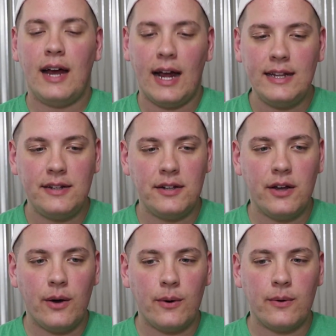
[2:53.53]
I need to
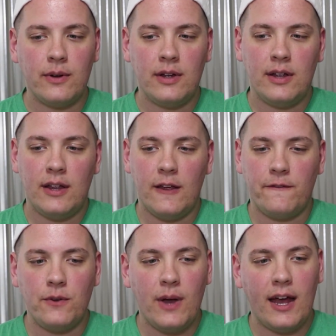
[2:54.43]
know
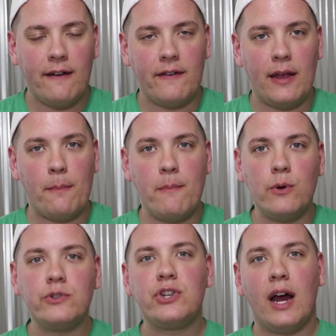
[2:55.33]
if you have a
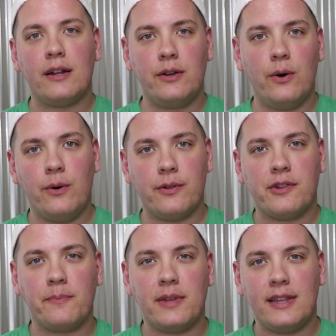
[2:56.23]
moonshot goal,
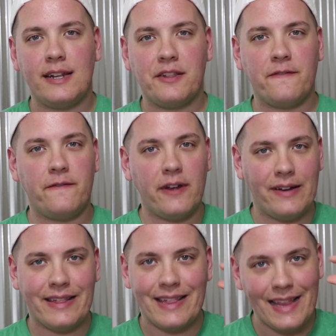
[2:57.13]
something that has a
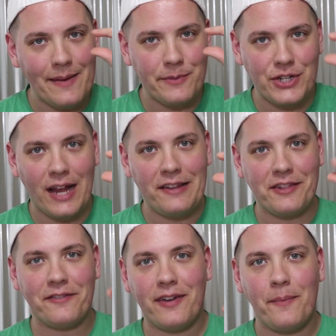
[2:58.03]
very slim
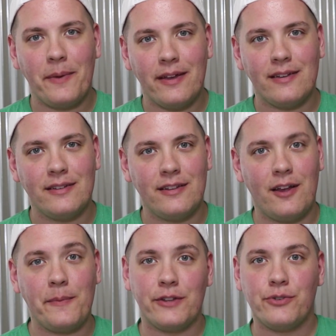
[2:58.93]
chance of coming
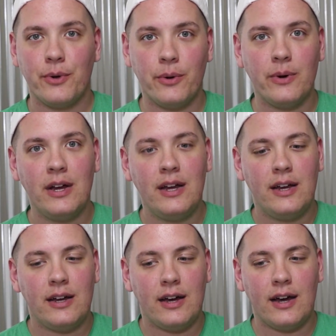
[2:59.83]
true,
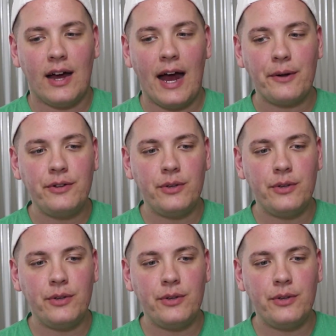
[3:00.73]
how do